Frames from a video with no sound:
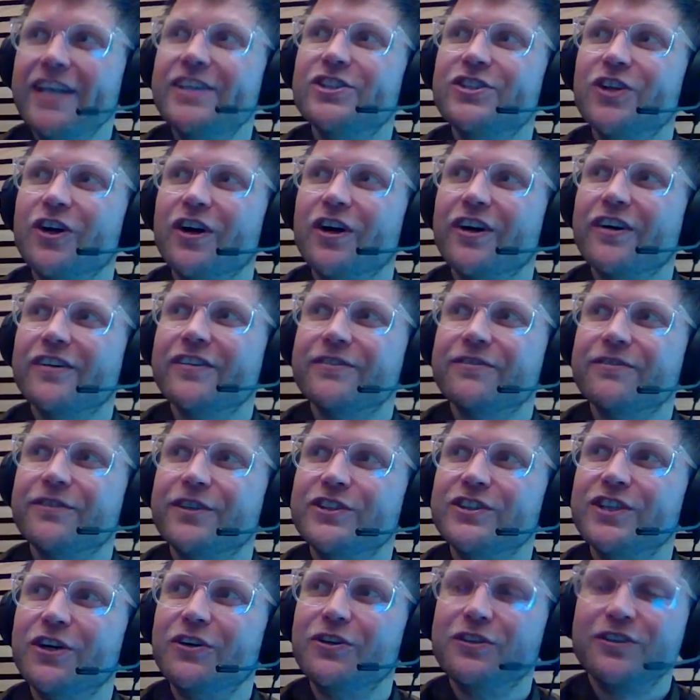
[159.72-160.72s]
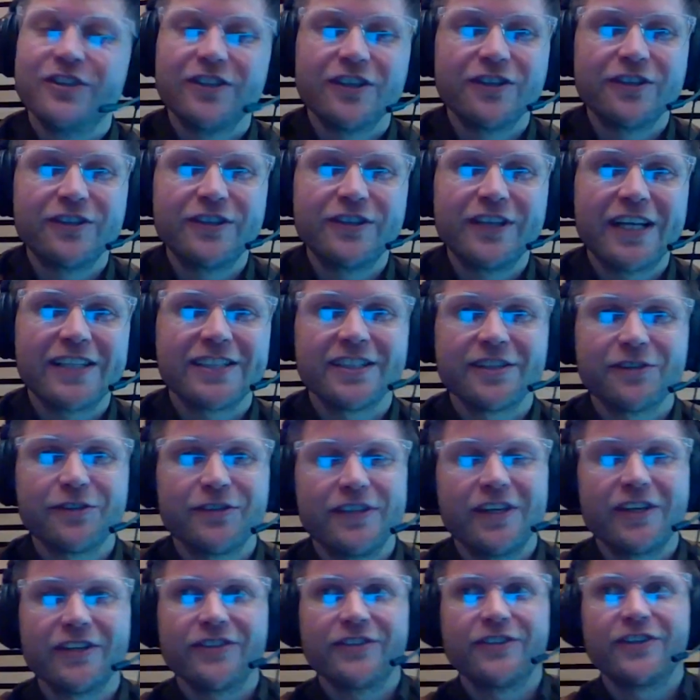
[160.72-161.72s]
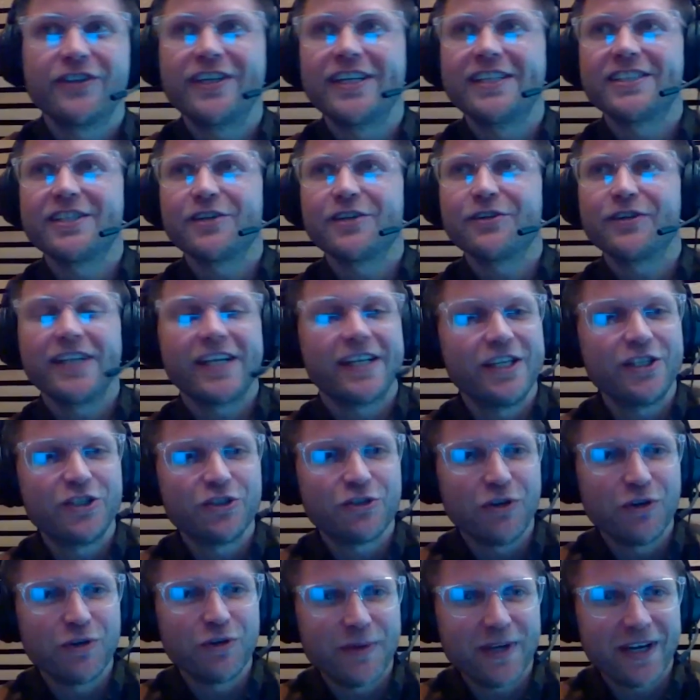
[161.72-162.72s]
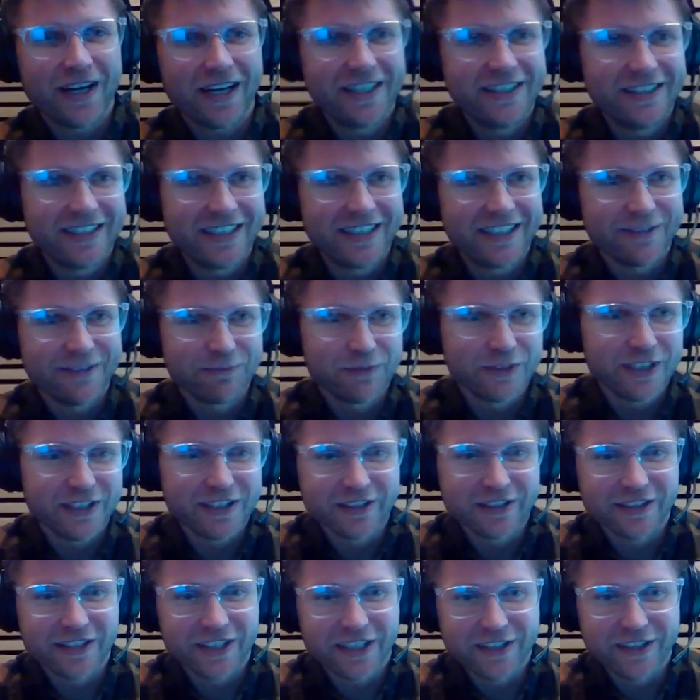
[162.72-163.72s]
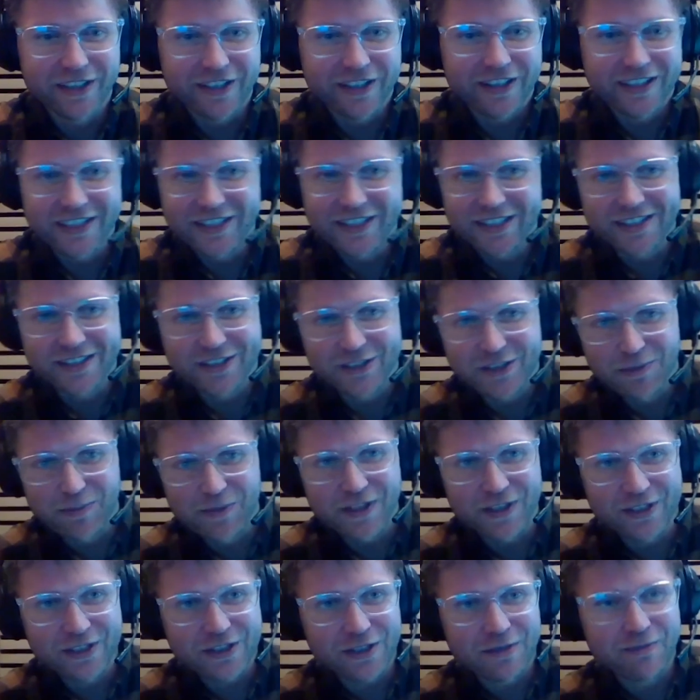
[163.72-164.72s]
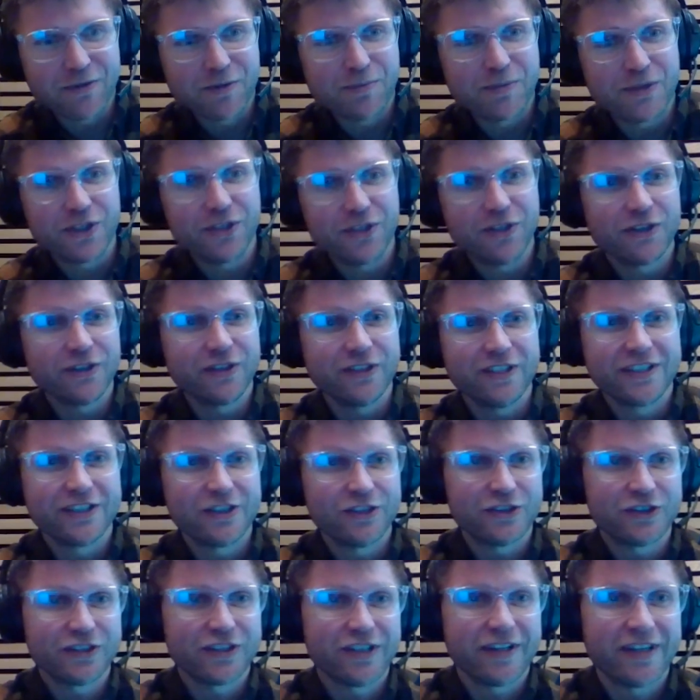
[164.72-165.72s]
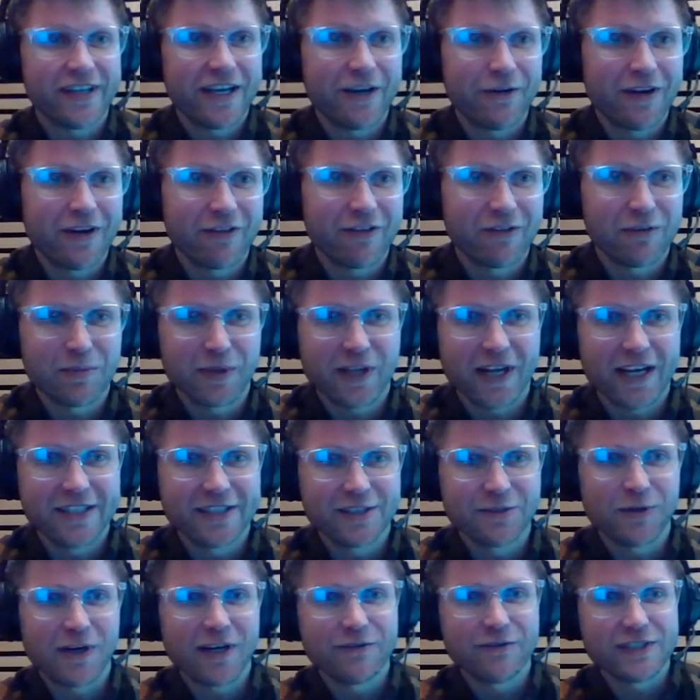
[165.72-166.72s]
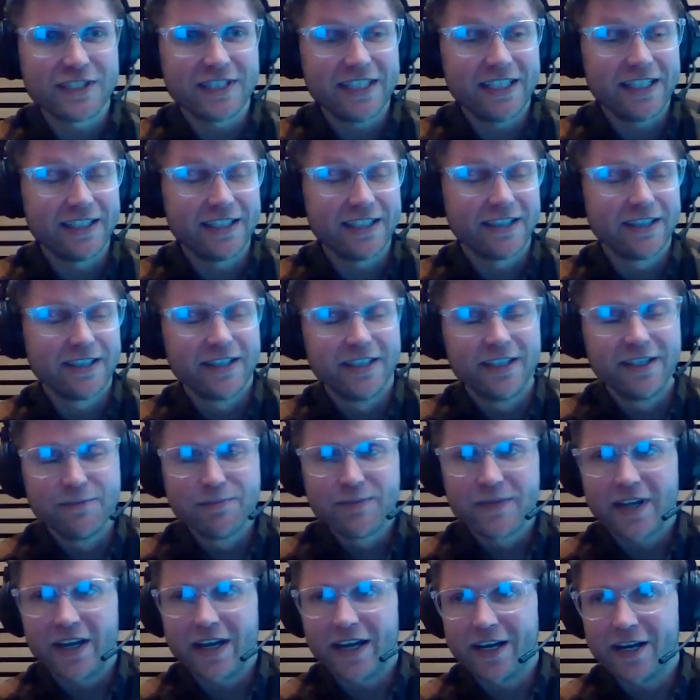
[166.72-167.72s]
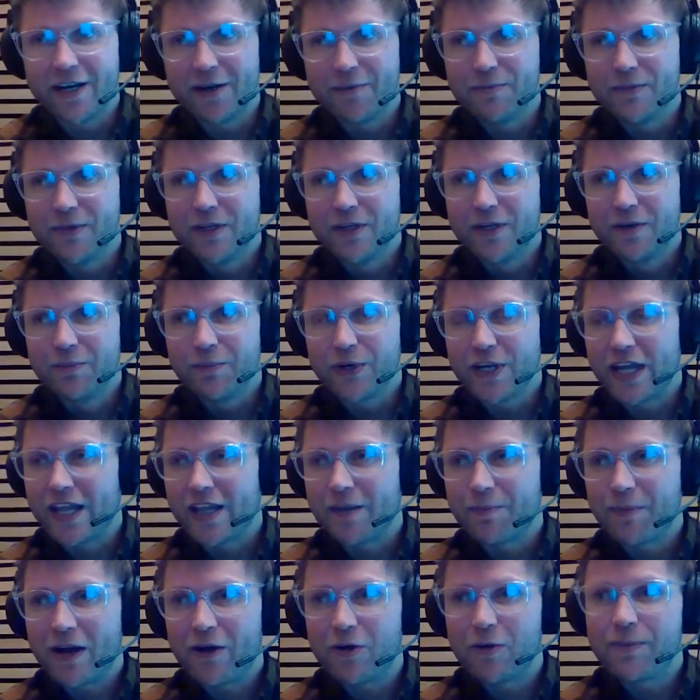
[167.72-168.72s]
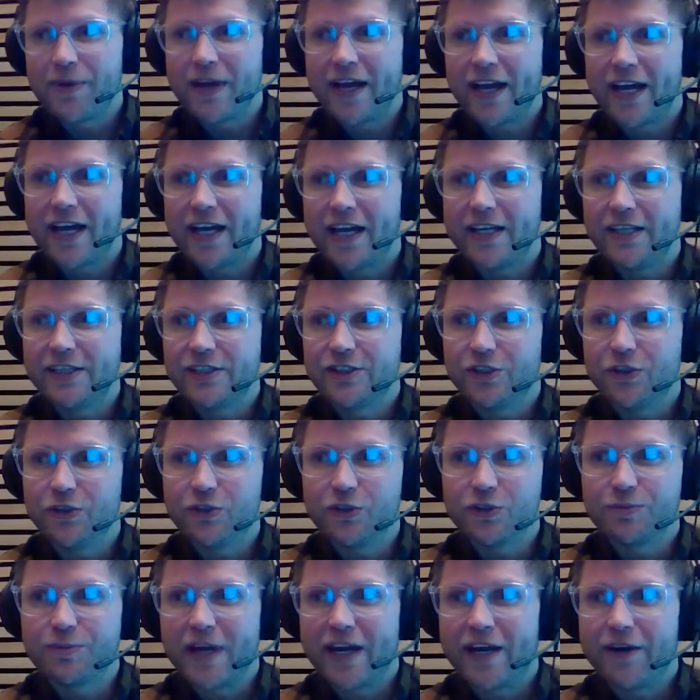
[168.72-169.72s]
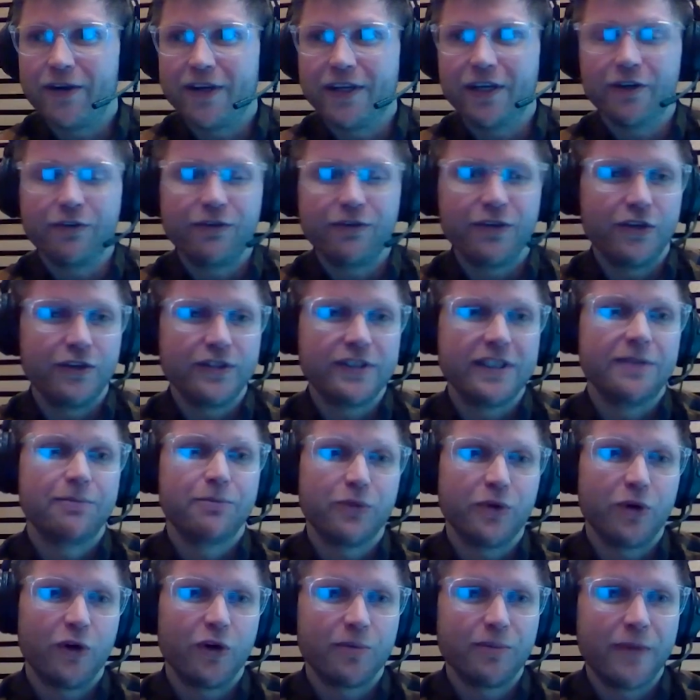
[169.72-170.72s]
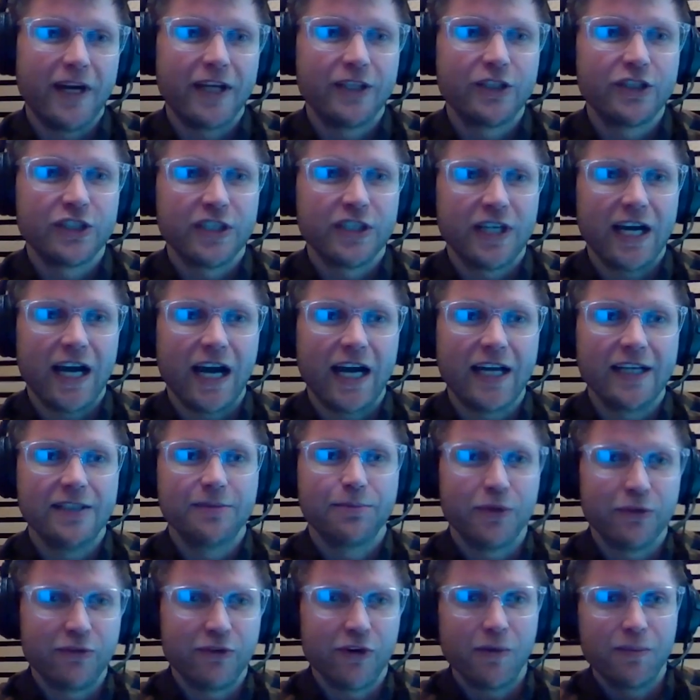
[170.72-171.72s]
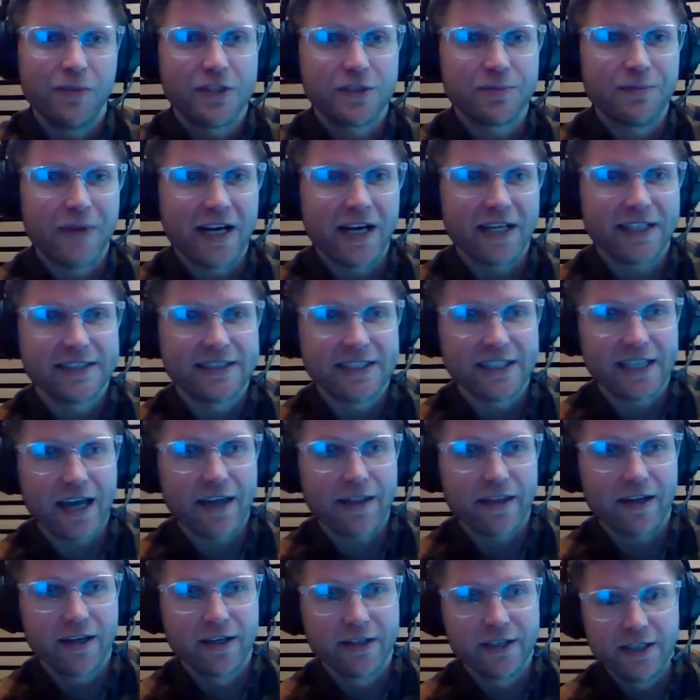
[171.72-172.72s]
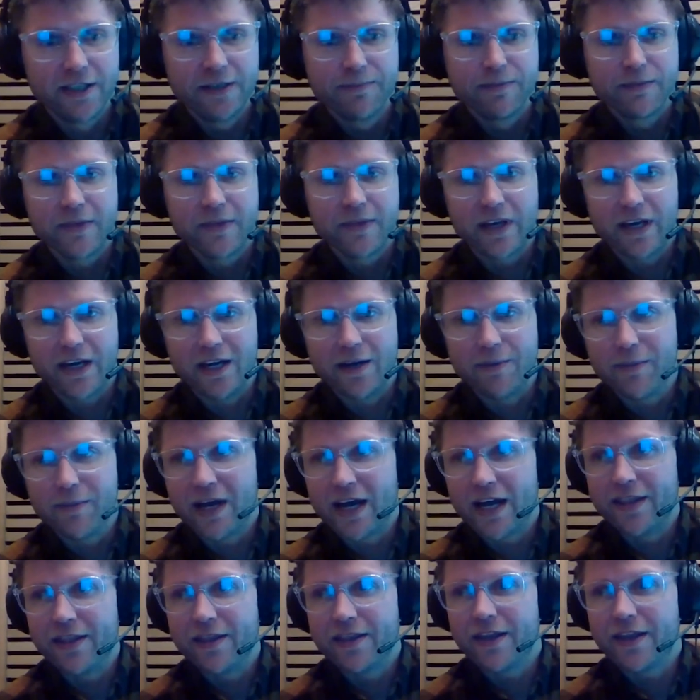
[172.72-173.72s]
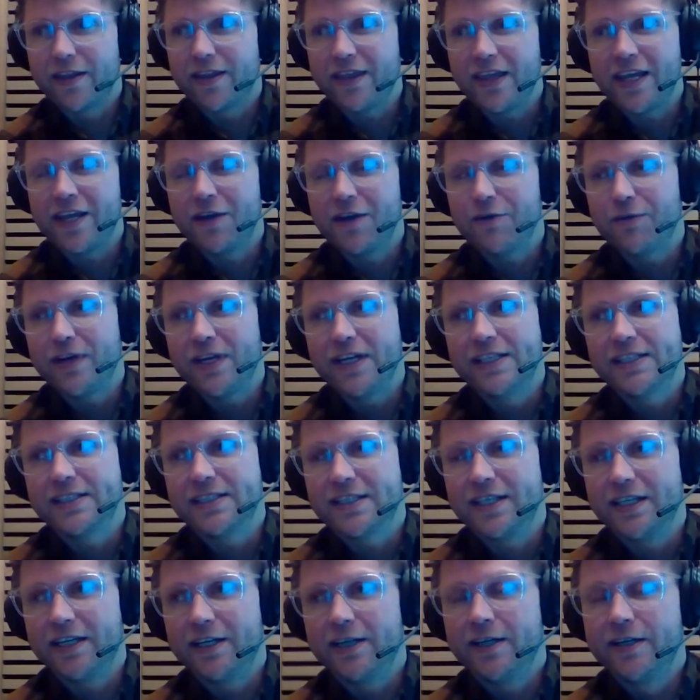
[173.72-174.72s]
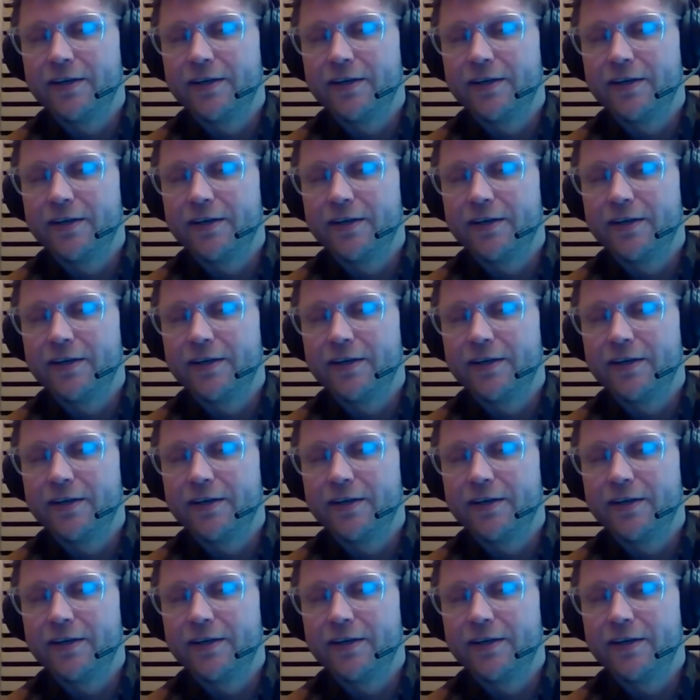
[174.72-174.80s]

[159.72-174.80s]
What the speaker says: not necessarily any truth behind it in that this isn't something that's come from Google. This is just a theory I've applied to what I've seen. But yeah, the power pair is Google's pairing of using Broad Match and Performance Max together. And the theory is that